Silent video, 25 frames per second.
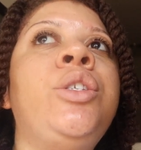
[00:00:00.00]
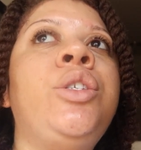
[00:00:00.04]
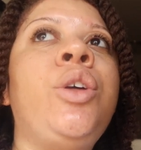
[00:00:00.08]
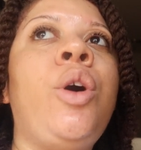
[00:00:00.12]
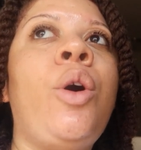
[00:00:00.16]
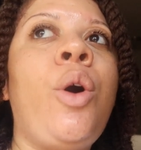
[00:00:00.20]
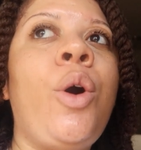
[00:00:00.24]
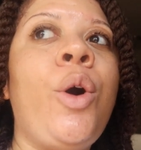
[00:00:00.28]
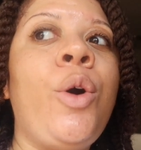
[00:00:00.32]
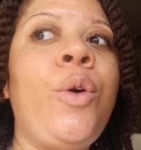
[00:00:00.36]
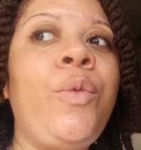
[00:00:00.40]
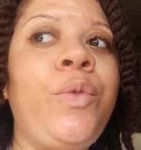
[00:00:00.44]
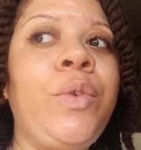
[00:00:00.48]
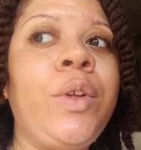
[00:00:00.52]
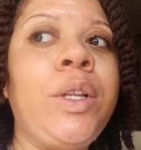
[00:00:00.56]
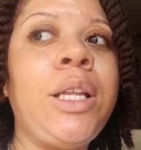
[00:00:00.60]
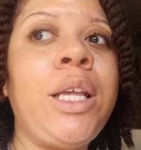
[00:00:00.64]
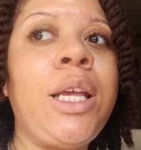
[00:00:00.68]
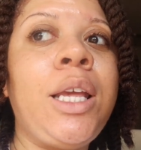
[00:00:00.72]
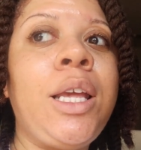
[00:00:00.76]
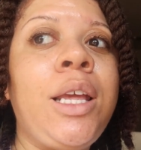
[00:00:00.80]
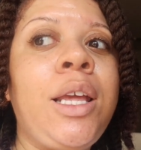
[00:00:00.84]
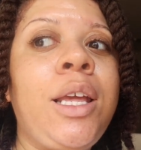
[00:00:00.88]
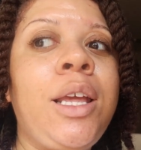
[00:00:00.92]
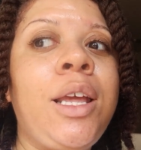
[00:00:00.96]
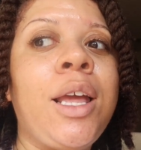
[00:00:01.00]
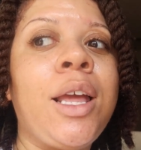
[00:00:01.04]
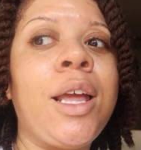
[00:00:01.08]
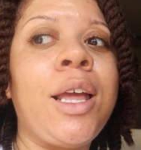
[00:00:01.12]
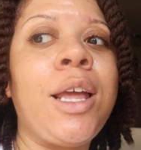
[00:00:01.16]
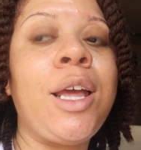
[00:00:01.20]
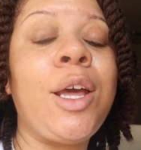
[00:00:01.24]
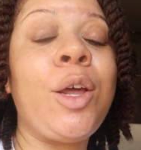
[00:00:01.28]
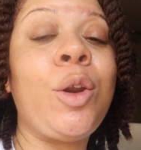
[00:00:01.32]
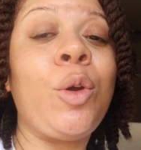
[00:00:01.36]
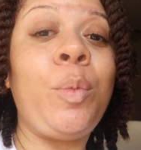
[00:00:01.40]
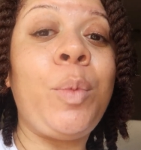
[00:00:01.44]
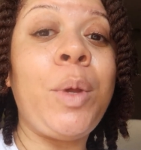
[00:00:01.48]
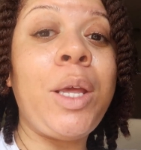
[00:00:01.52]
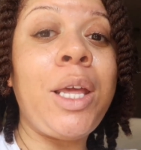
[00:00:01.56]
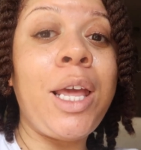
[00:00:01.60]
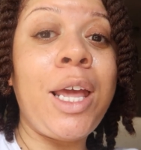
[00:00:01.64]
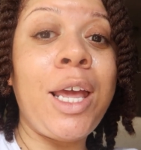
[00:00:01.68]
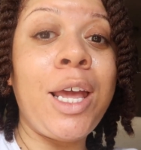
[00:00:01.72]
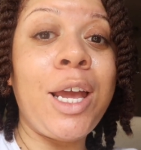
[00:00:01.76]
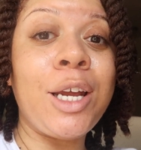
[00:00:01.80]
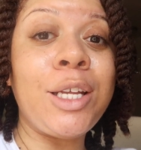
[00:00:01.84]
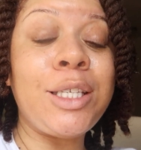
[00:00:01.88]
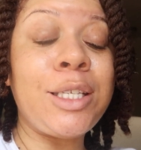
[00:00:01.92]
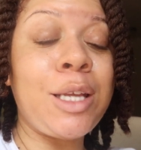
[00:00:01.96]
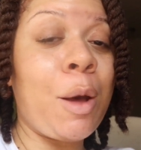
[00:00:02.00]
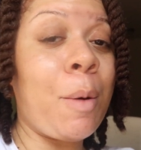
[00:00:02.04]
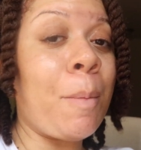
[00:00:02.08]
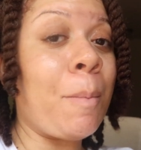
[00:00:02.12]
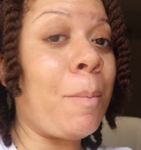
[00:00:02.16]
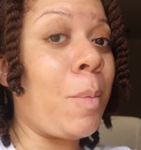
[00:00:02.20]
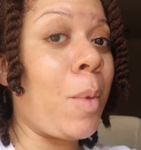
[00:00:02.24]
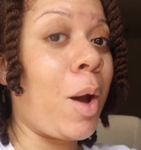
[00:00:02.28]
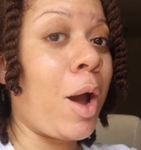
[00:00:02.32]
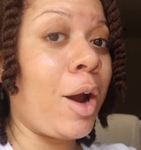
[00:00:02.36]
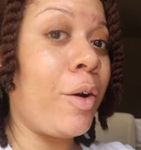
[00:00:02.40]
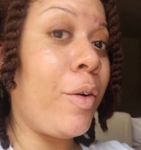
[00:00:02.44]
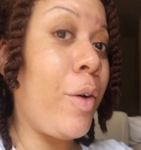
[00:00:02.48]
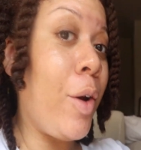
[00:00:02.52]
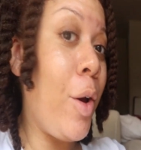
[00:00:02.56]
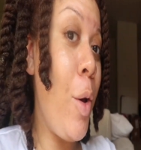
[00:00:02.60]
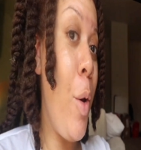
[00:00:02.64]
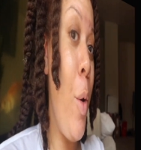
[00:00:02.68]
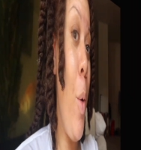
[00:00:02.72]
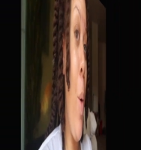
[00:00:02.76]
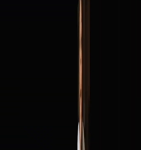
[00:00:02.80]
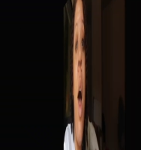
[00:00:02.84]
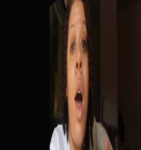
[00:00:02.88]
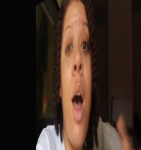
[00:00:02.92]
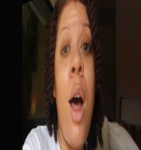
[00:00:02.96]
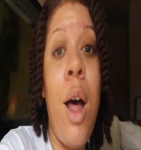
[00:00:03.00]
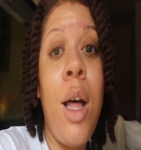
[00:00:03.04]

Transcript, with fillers: So hopefully it'll be here tomorrow.